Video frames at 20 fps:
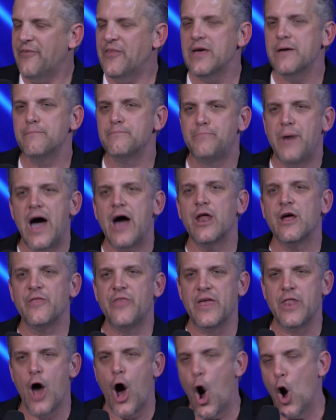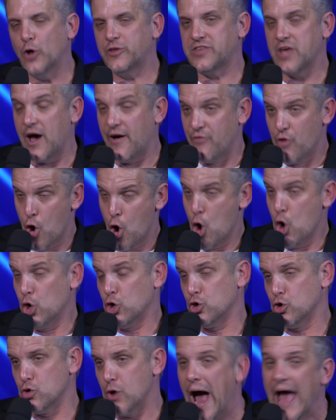Nothing better than the oaks of
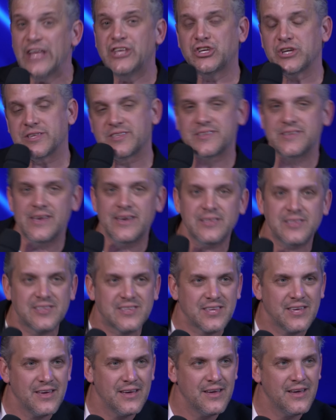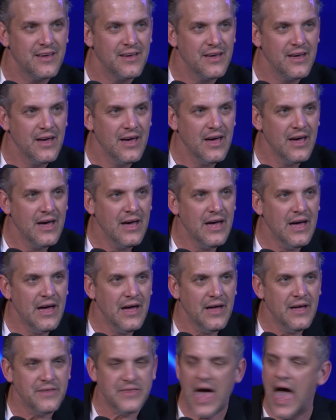righteousness
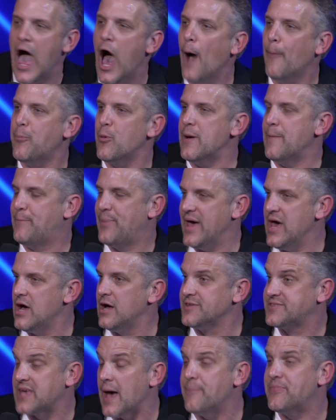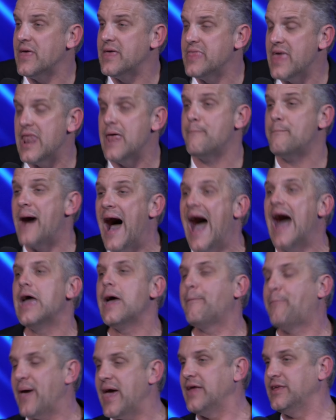to help rebuild something that, in
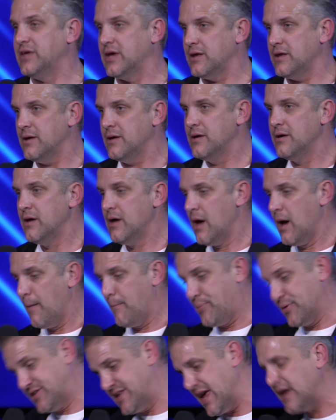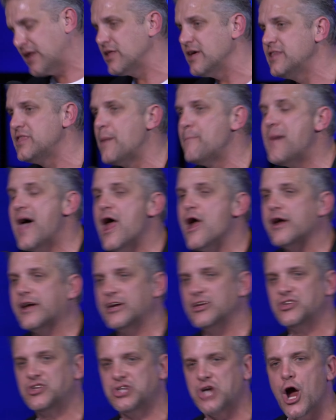my opinion, particularly in the
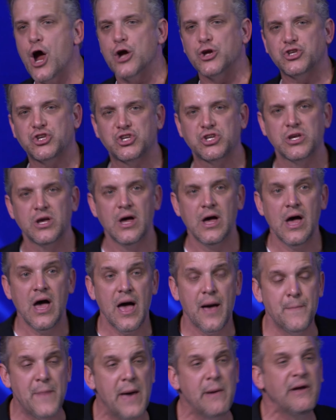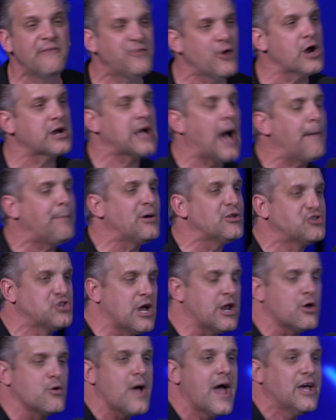American church, maybe for a
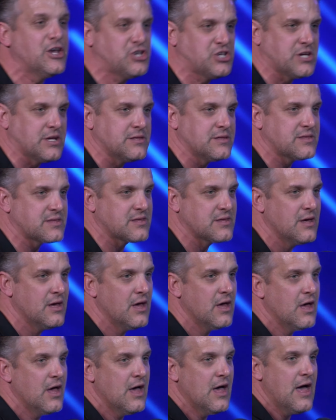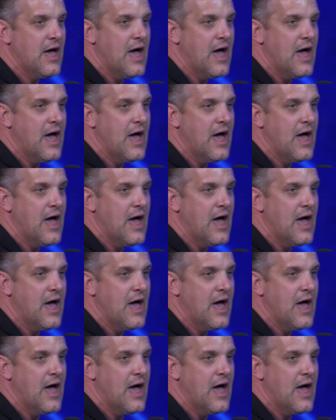couple of generations,